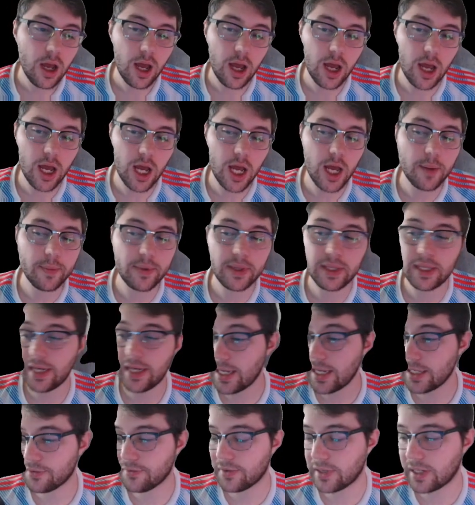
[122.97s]
Uh, the
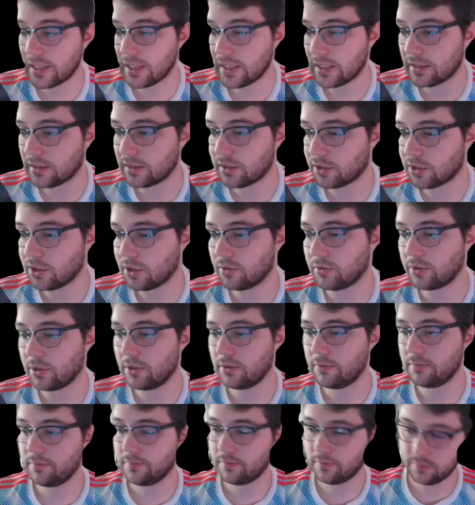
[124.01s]
next thing I need to show
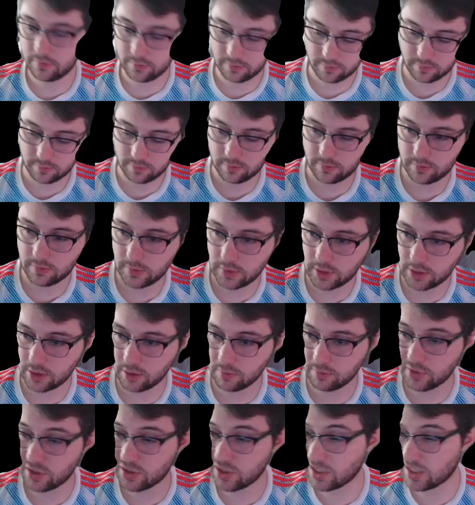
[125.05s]
you, so
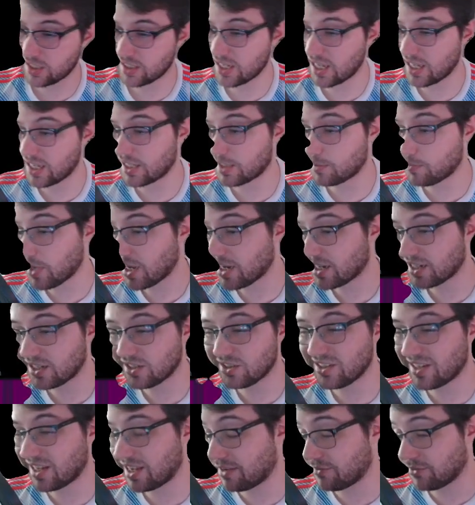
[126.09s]
I'm just going to set this back,
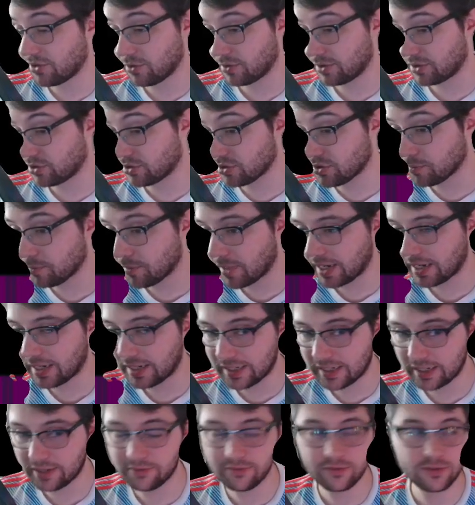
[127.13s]
even though it doesn't make a
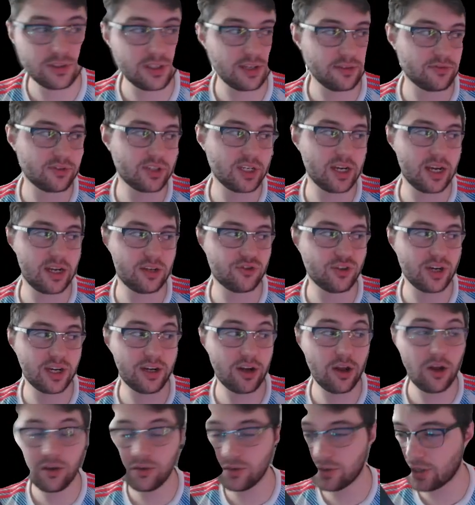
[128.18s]
difference, I've tried
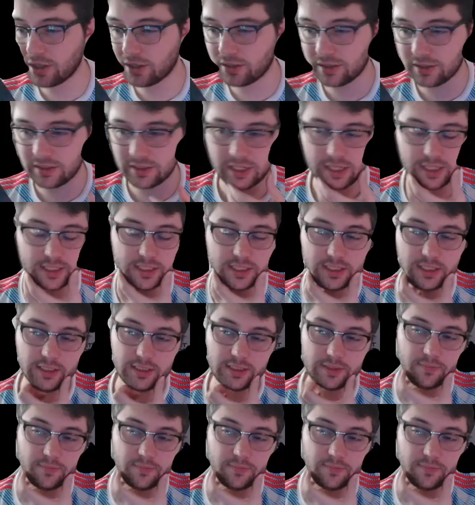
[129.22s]
all sorts of settings,